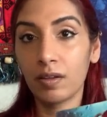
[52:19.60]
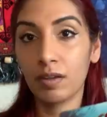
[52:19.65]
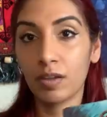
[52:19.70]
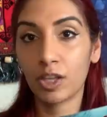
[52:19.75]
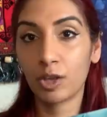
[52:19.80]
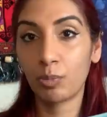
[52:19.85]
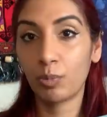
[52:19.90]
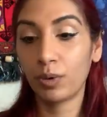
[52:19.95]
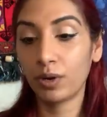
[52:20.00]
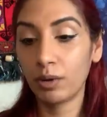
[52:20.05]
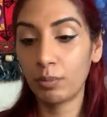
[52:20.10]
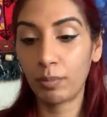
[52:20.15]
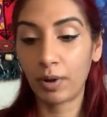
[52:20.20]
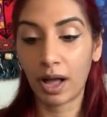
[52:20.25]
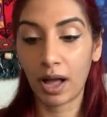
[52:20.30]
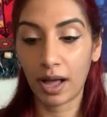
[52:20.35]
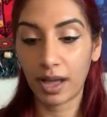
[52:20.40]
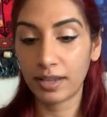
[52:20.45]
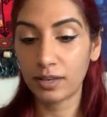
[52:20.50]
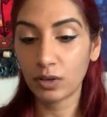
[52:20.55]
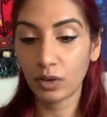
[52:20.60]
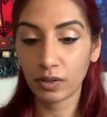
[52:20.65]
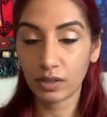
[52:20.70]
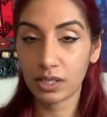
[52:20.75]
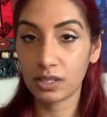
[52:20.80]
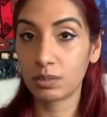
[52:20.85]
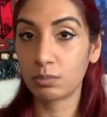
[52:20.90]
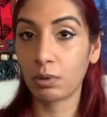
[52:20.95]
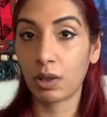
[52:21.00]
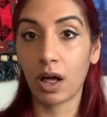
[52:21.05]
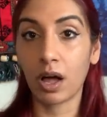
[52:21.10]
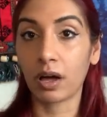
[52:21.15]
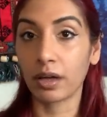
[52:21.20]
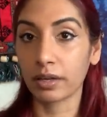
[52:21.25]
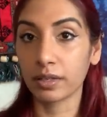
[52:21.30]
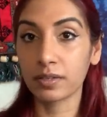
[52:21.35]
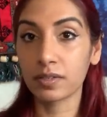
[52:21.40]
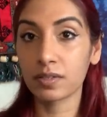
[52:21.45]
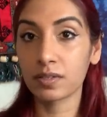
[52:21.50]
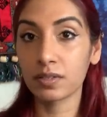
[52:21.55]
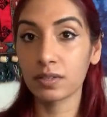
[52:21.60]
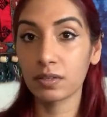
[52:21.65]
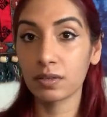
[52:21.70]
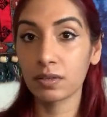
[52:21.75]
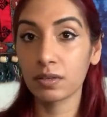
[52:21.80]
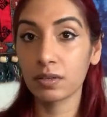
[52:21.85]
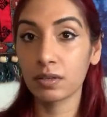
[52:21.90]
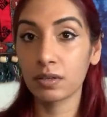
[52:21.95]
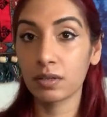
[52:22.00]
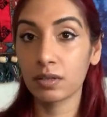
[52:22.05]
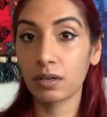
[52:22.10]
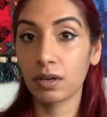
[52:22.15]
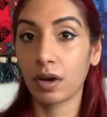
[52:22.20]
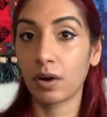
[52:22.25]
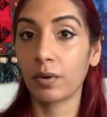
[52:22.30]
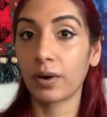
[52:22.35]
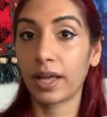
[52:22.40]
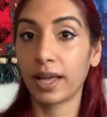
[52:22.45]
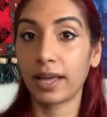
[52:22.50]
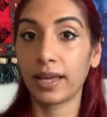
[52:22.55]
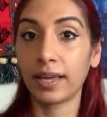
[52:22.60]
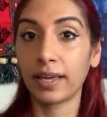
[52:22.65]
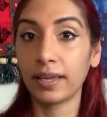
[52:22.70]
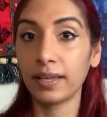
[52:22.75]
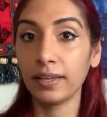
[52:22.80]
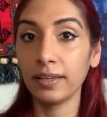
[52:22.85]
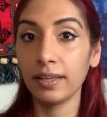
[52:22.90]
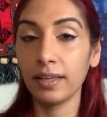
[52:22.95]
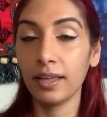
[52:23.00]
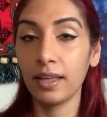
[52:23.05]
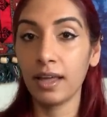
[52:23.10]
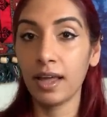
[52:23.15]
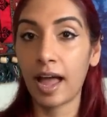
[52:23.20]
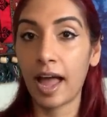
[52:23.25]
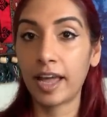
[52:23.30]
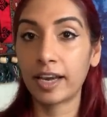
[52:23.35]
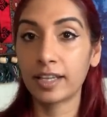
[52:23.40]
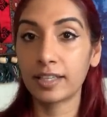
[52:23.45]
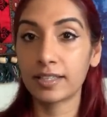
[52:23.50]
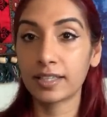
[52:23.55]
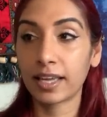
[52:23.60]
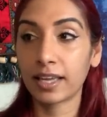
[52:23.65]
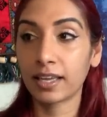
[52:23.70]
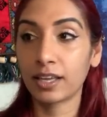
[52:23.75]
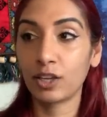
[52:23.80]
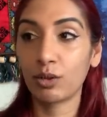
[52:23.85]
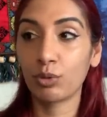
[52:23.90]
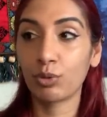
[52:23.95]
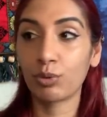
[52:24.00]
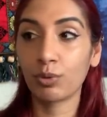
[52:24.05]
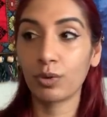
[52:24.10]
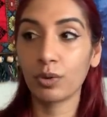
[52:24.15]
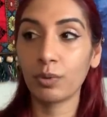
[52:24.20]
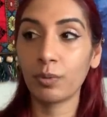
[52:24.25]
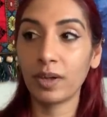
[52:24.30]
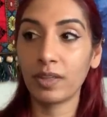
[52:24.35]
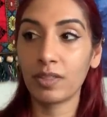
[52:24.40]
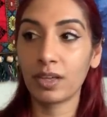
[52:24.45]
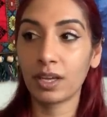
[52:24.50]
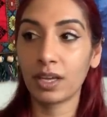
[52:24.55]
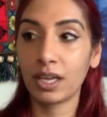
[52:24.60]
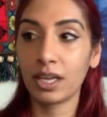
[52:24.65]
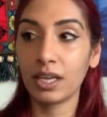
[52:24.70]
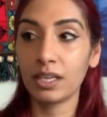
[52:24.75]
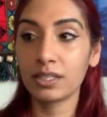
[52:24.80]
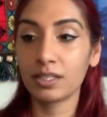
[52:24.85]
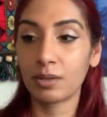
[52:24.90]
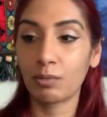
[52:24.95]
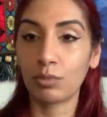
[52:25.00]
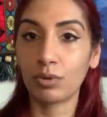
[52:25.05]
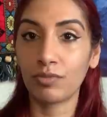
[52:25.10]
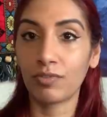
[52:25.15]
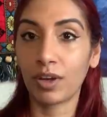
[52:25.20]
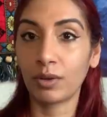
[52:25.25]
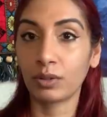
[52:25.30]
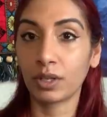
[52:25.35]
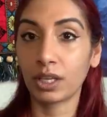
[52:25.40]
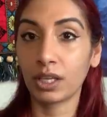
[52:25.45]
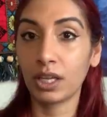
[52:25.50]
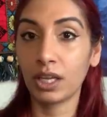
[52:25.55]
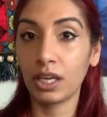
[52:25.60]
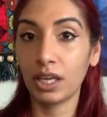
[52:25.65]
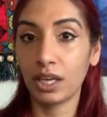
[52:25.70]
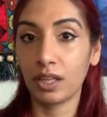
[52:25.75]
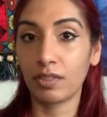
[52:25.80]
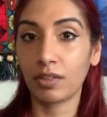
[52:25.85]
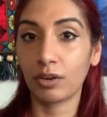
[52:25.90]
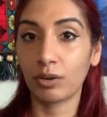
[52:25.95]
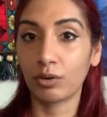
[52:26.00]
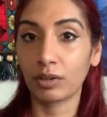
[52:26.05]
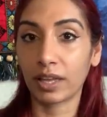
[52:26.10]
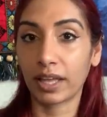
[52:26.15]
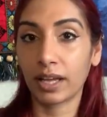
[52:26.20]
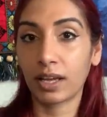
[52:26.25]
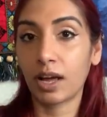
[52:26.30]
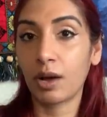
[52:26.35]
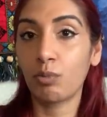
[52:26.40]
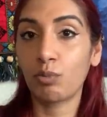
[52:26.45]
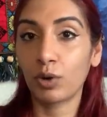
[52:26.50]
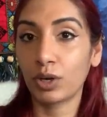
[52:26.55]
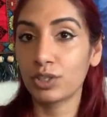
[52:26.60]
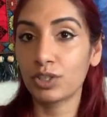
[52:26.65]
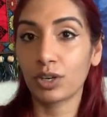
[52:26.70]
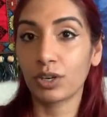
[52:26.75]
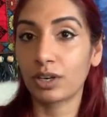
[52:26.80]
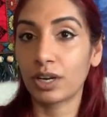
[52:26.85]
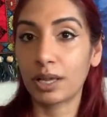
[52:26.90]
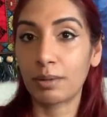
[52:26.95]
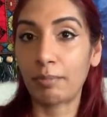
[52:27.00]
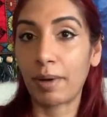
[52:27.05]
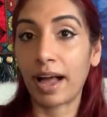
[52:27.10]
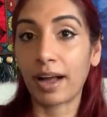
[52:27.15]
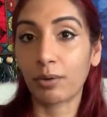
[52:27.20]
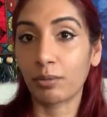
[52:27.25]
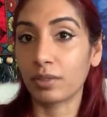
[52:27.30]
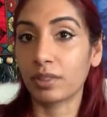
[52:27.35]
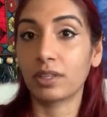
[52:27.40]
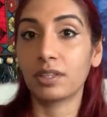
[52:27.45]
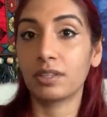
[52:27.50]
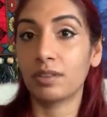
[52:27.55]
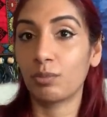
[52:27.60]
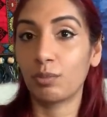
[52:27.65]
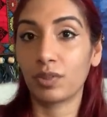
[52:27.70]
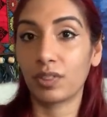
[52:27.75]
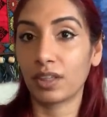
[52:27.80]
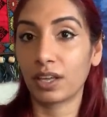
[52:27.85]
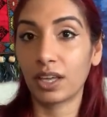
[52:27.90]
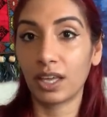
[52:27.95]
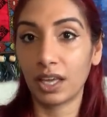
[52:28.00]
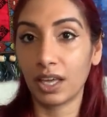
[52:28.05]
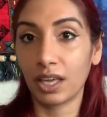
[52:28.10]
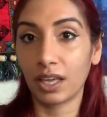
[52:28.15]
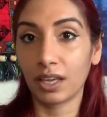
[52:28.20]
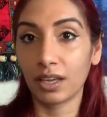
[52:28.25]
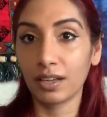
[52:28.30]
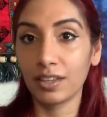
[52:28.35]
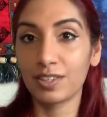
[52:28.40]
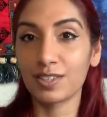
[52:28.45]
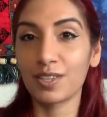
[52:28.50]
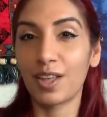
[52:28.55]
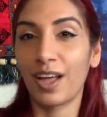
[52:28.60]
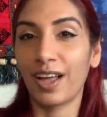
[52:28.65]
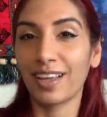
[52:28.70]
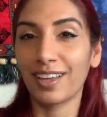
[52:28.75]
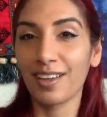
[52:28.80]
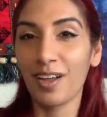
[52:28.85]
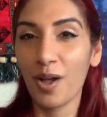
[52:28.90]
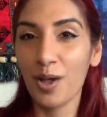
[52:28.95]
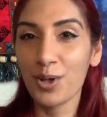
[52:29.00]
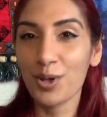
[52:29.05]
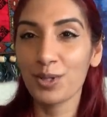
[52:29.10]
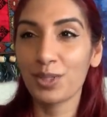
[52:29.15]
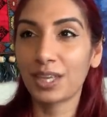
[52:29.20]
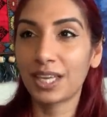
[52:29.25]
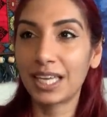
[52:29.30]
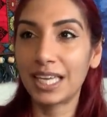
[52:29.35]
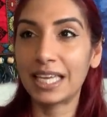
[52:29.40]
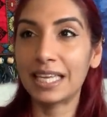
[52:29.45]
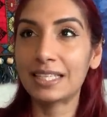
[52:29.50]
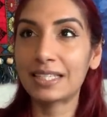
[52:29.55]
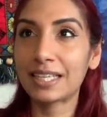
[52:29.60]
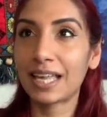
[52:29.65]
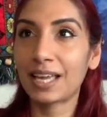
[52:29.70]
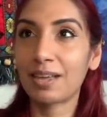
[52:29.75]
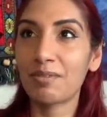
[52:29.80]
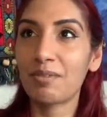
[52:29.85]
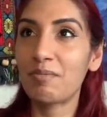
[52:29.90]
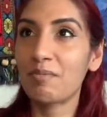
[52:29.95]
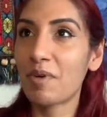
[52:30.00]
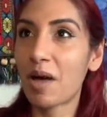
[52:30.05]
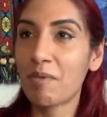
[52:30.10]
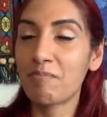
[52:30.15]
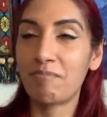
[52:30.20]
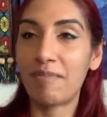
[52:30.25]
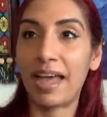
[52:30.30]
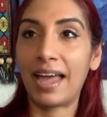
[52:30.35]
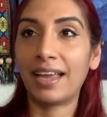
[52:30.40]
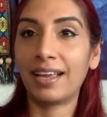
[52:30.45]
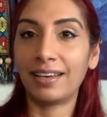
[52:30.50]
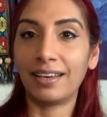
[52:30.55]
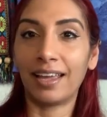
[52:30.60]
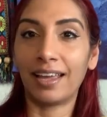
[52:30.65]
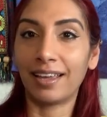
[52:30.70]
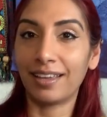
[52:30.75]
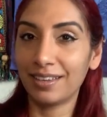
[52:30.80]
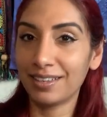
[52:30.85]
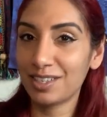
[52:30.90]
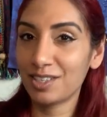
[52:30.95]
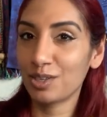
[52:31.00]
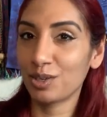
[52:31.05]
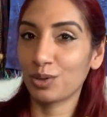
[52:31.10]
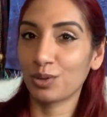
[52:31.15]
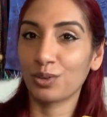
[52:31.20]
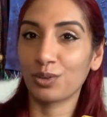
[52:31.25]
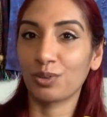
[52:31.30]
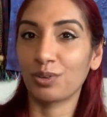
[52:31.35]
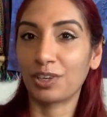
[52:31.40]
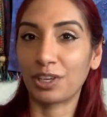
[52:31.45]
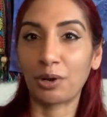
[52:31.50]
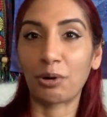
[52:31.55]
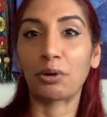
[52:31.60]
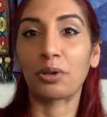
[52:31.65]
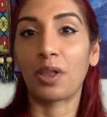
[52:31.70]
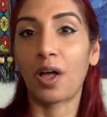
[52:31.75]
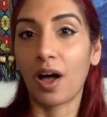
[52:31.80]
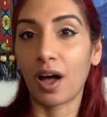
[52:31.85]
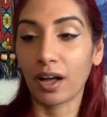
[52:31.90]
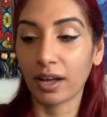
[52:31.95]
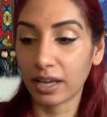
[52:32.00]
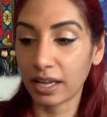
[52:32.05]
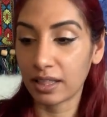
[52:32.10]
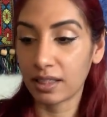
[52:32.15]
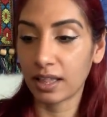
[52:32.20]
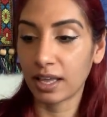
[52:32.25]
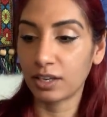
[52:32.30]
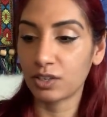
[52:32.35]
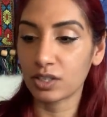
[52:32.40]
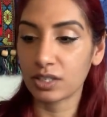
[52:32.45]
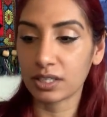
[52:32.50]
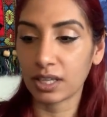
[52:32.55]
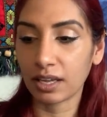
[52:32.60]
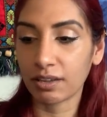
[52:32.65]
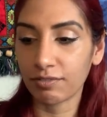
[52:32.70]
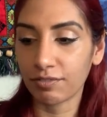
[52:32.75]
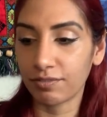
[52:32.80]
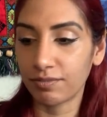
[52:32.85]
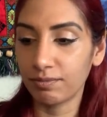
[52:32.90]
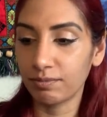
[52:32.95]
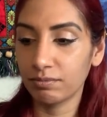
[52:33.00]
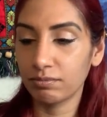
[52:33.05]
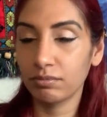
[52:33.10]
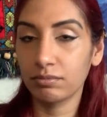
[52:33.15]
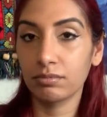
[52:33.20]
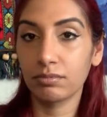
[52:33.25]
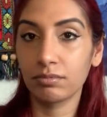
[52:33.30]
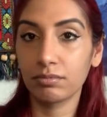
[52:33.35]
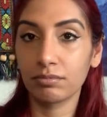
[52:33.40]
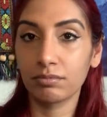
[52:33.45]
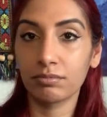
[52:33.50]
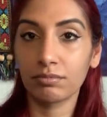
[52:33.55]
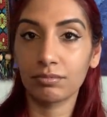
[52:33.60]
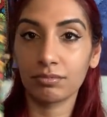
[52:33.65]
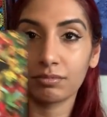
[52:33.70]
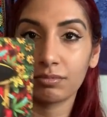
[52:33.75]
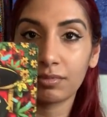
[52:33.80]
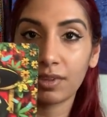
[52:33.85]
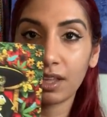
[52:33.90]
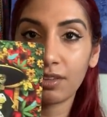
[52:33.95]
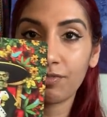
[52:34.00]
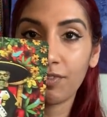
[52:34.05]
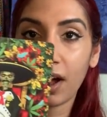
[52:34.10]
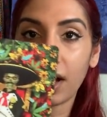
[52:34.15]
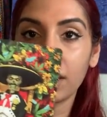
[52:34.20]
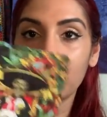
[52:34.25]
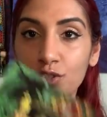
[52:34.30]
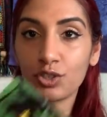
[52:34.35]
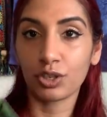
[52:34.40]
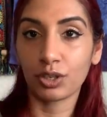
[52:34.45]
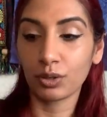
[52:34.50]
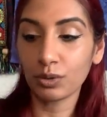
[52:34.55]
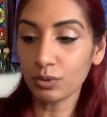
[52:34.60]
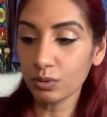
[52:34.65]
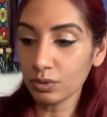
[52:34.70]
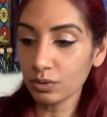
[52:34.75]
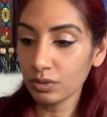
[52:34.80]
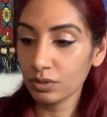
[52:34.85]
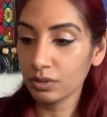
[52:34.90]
You put it behind all these blocks, okay? And it's like you threw away the key, someone found the key, and they're, like, returning back with the key. It's like the key is, like, a magnet to your lock, and they just, like, they find you.